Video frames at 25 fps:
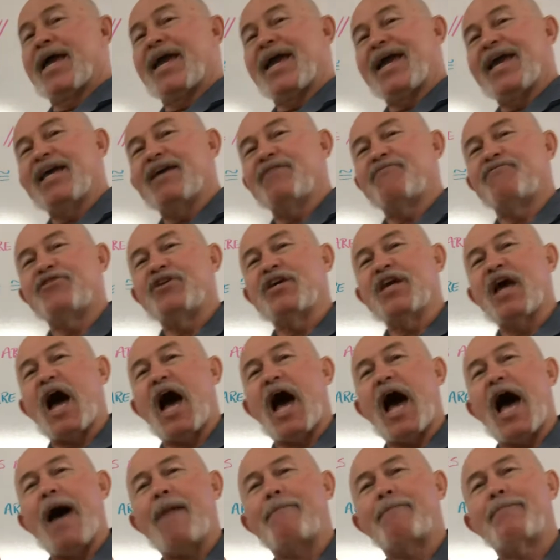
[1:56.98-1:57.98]
If the
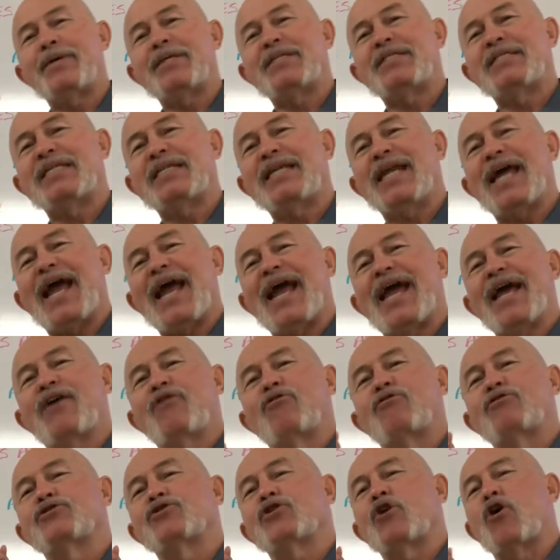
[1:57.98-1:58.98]
opposite
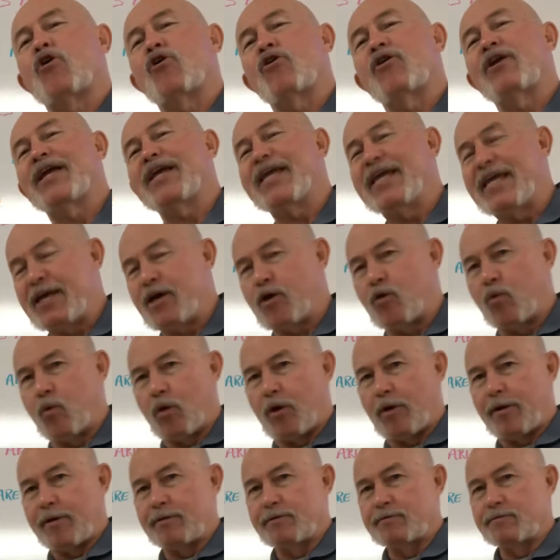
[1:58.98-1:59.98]
angles are
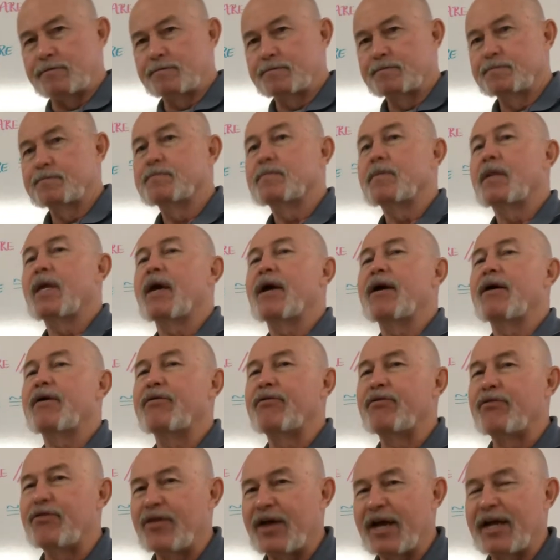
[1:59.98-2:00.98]
equal,
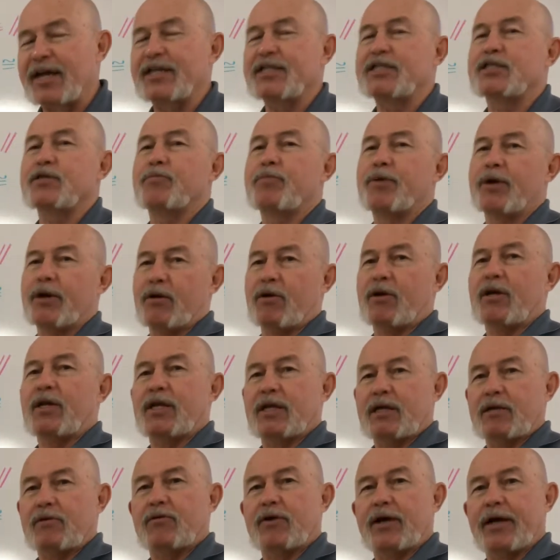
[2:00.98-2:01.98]
then it's a
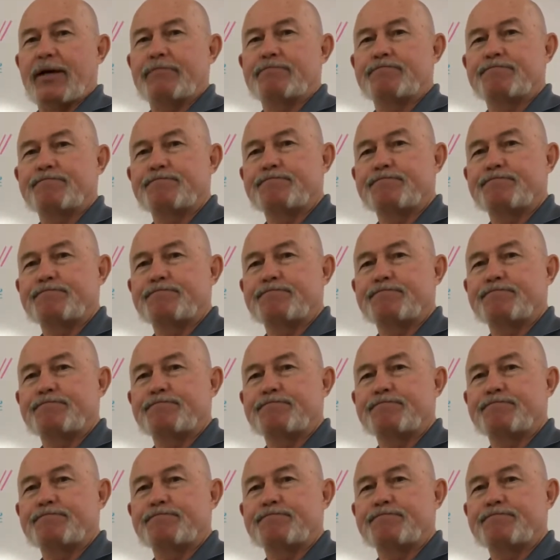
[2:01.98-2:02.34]
parallelogram.